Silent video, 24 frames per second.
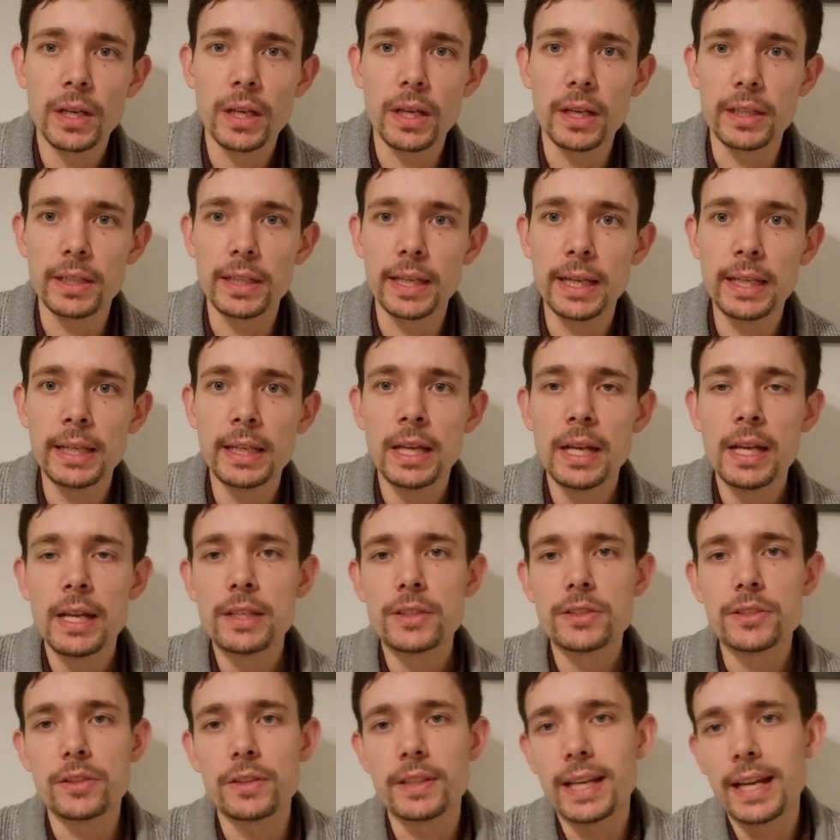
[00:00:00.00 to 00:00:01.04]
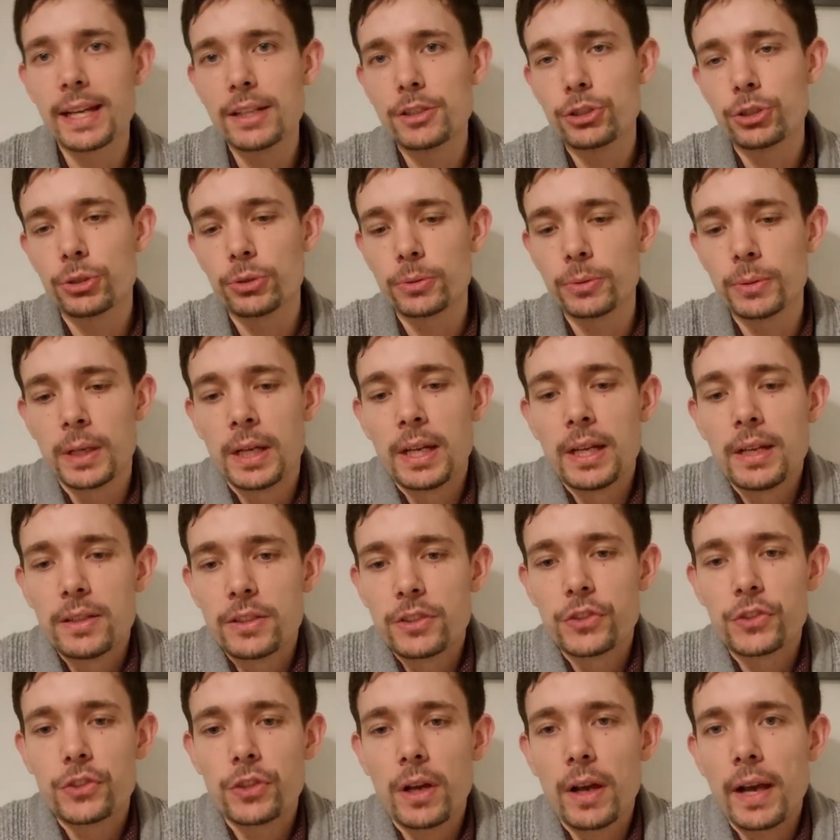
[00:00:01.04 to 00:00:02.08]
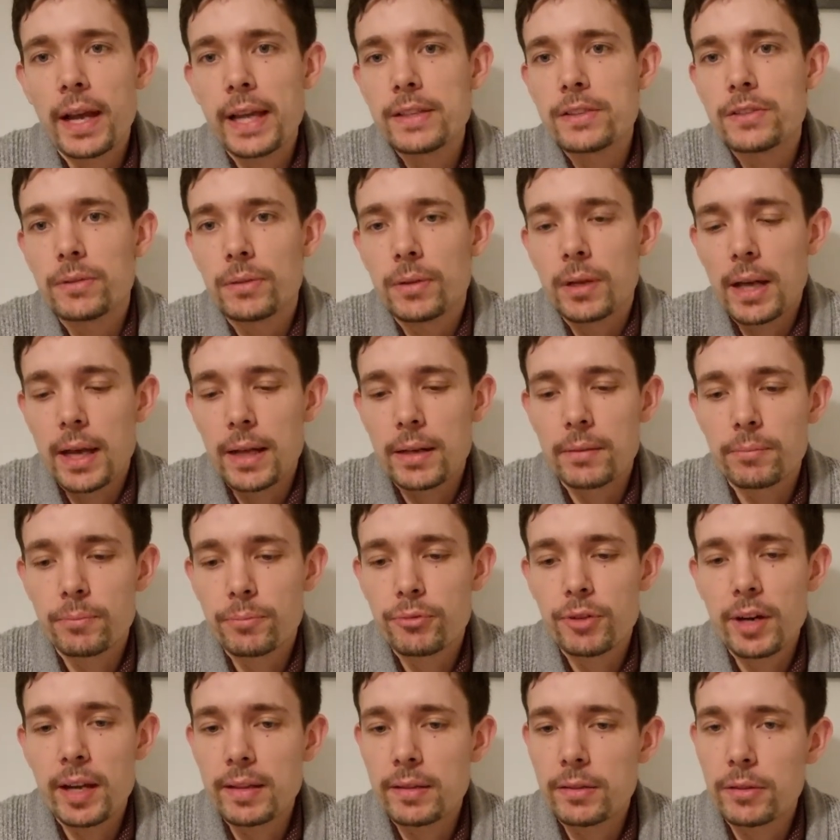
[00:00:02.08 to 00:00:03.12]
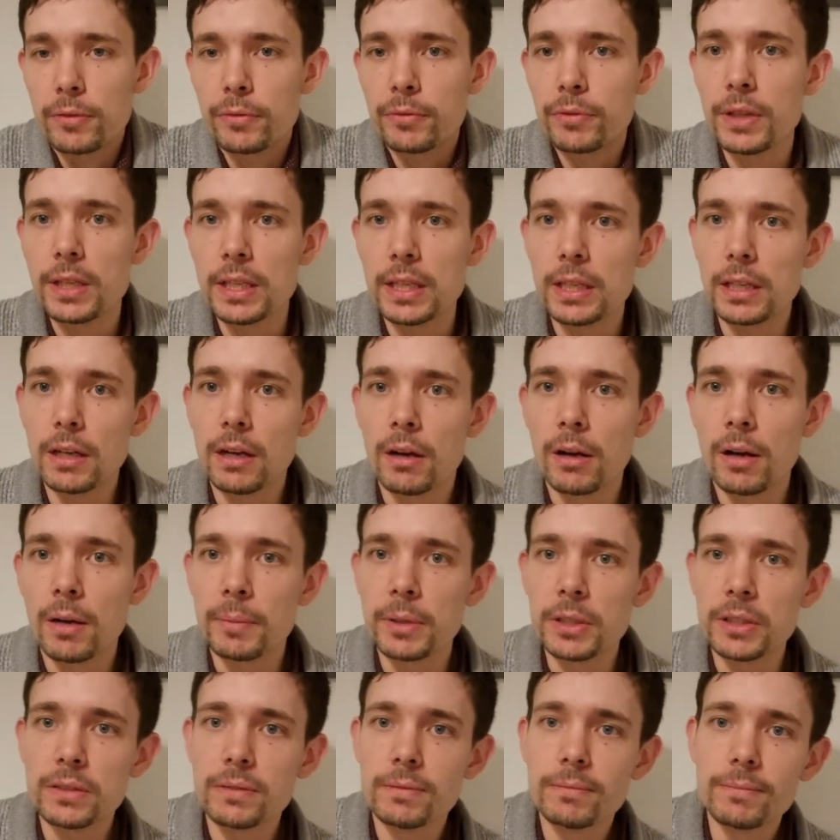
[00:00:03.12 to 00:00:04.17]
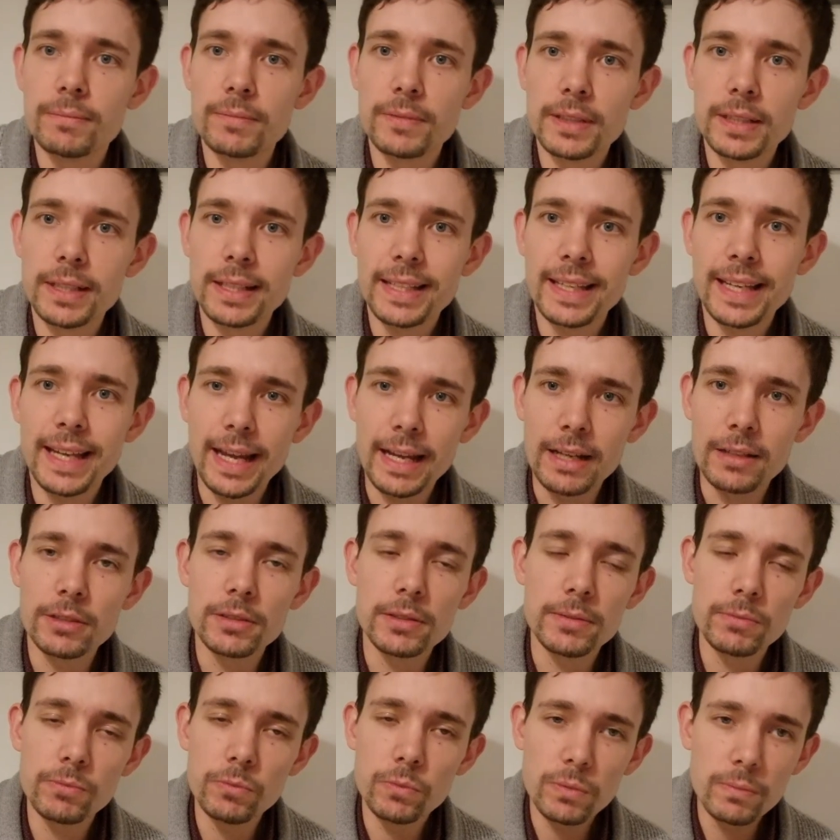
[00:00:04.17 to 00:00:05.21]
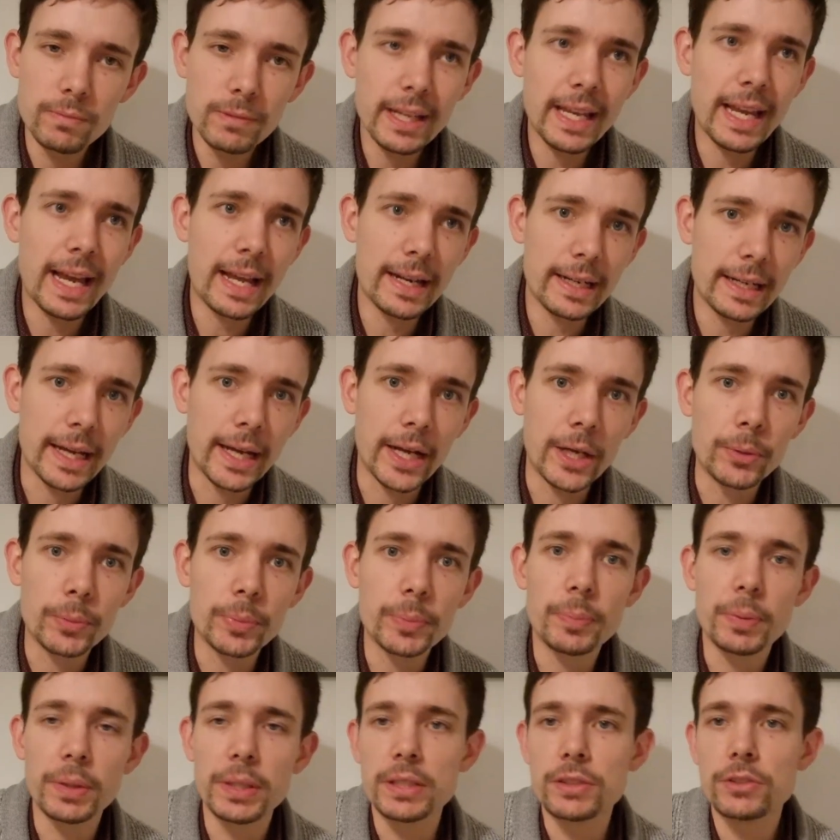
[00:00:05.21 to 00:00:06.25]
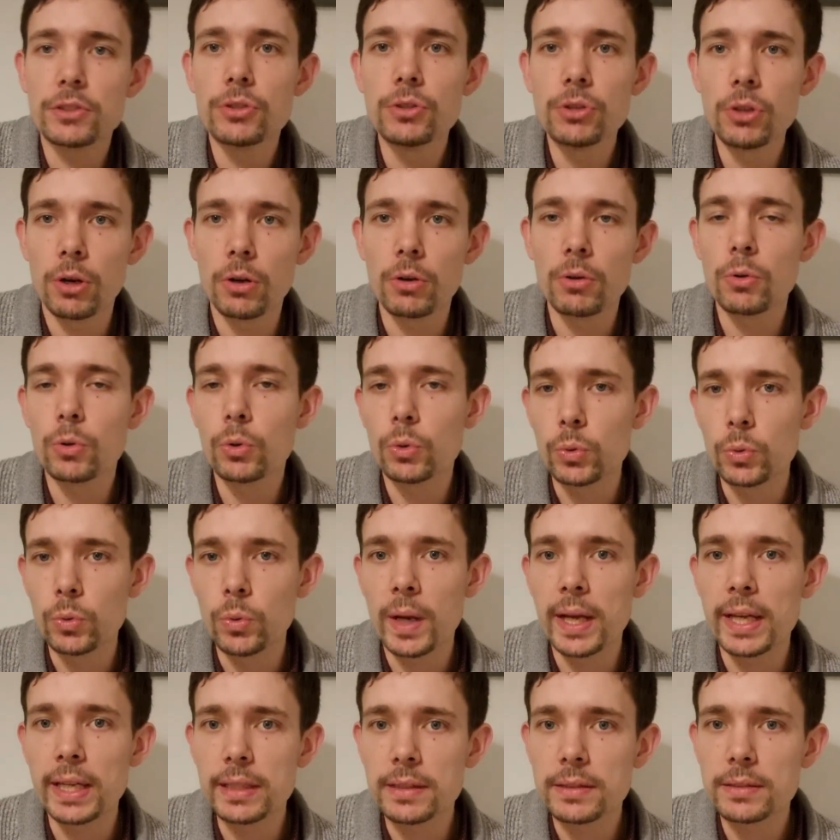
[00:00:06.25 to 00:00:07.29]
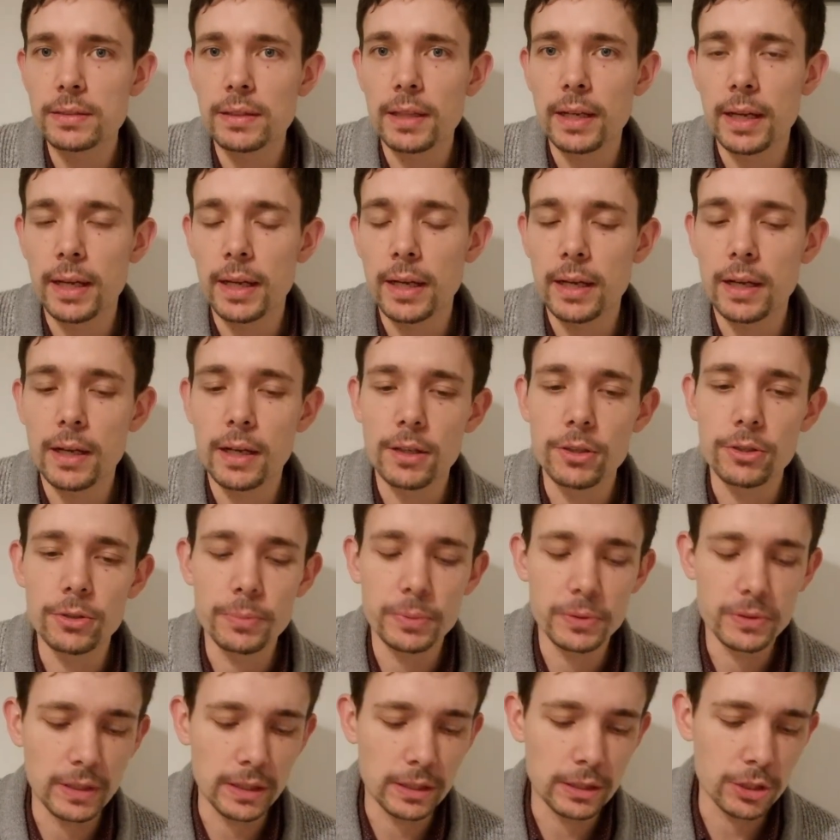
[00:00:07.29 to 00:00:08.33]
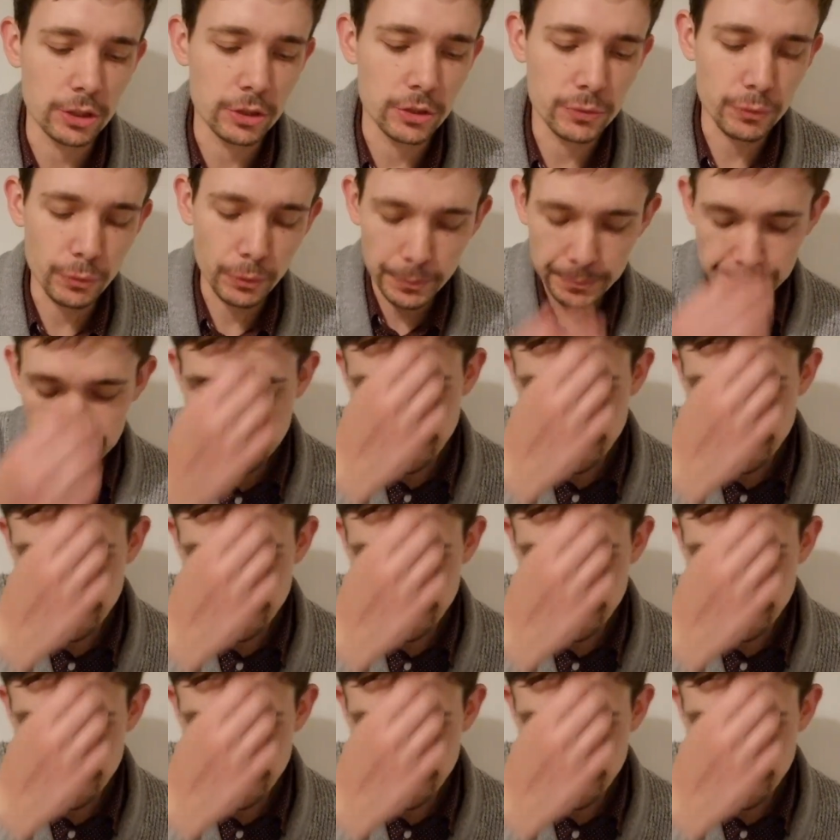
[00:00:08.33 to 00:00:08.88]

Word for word: Okay, so the actual size and, and breadth of the armor can, can help, but it's not always uh, 100% useful.